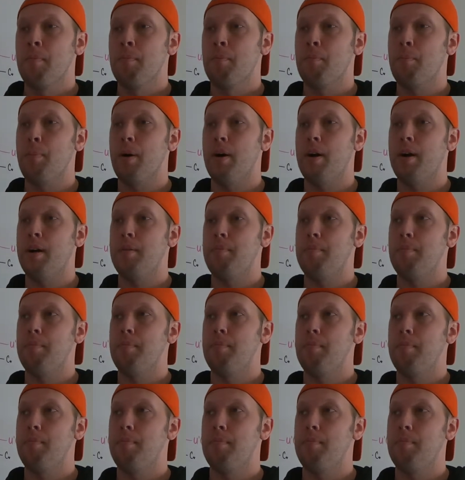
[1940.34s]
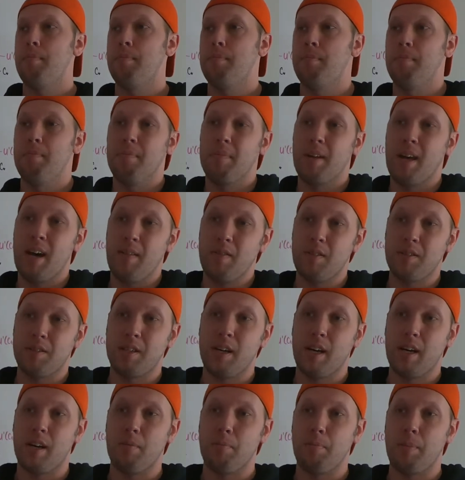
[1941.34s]
But you have the
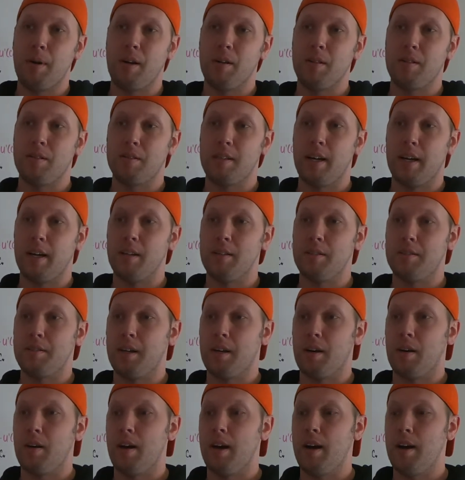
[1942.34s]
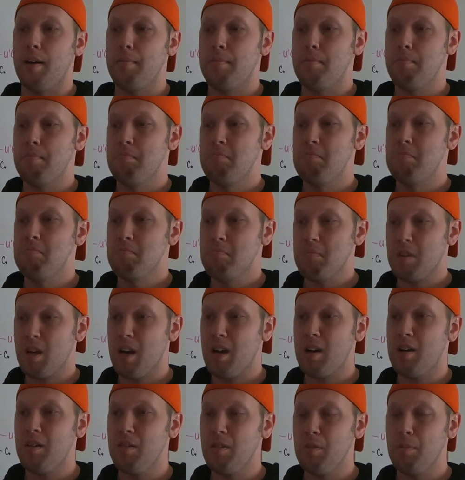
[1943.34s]
second beer, the second cigarette,
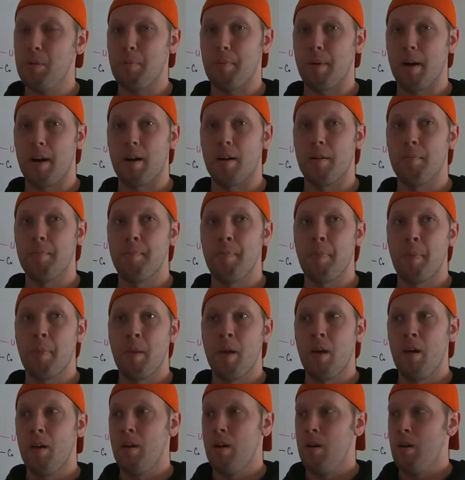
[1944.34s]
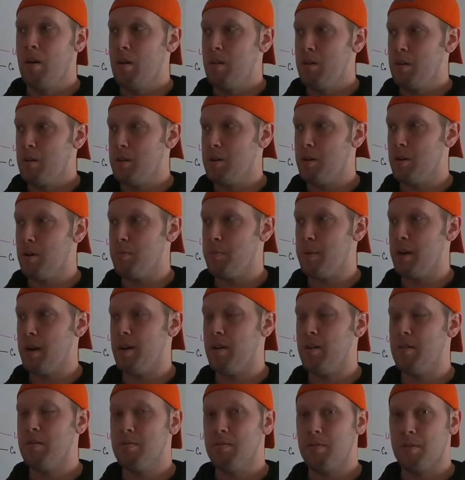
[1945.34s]
okay, you're a little bit better. Third
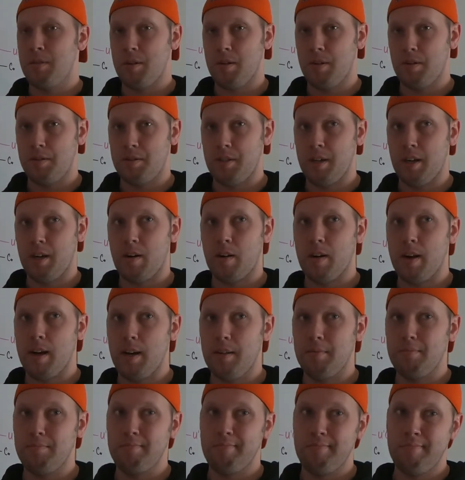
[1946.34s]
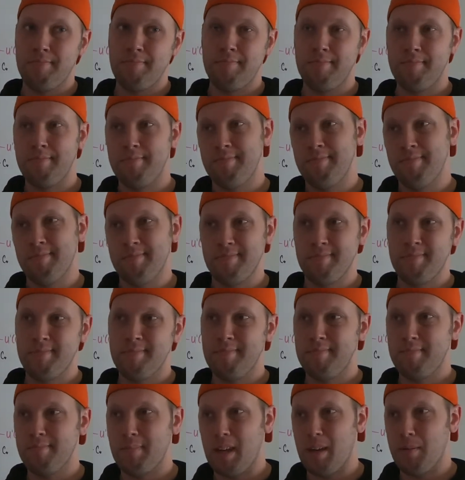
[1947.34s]
beer, third cigarette,
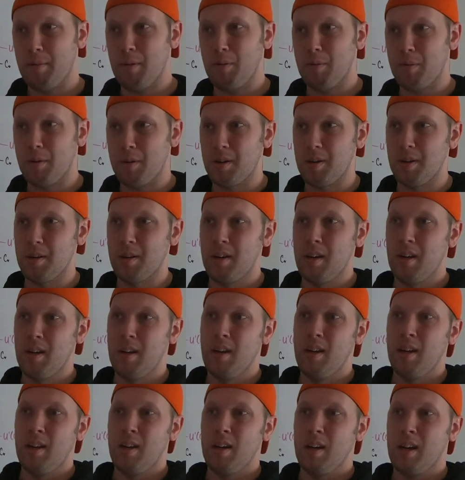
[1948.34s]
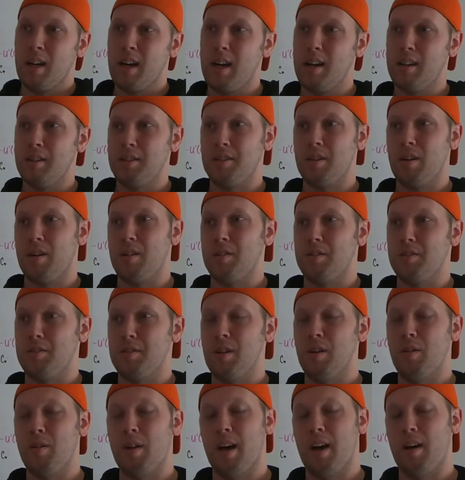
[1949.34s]
maybe we're kind of starting to
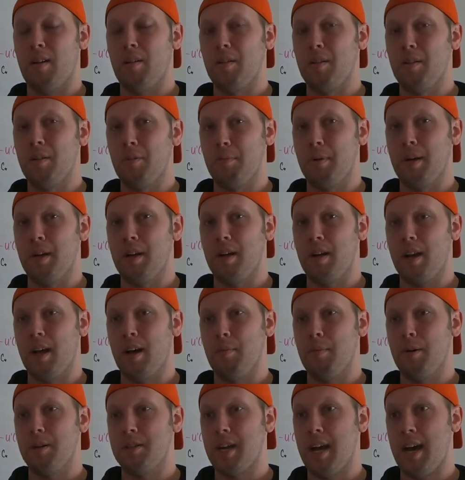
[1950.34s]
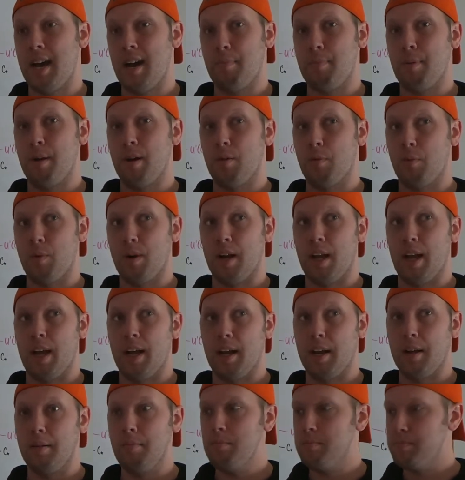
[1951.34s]
slow down a little bit on how much happier we're
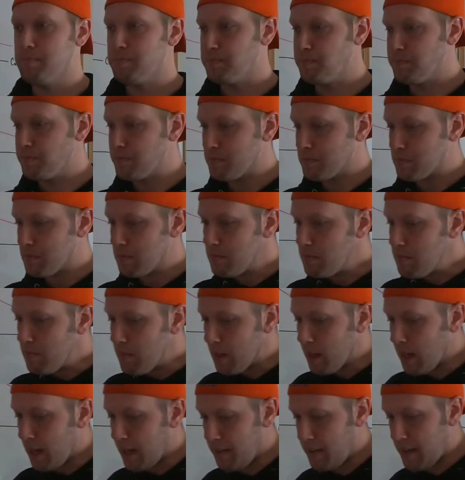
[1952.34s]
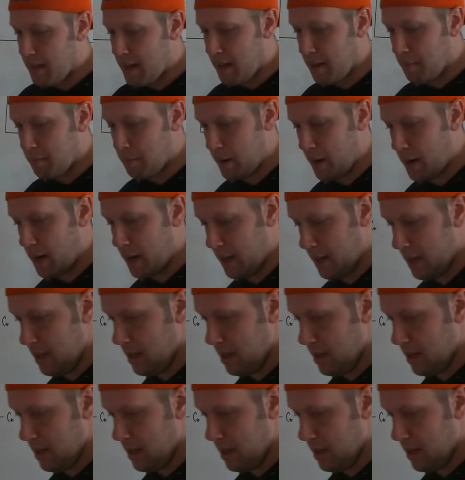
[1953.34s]
getting. And then by,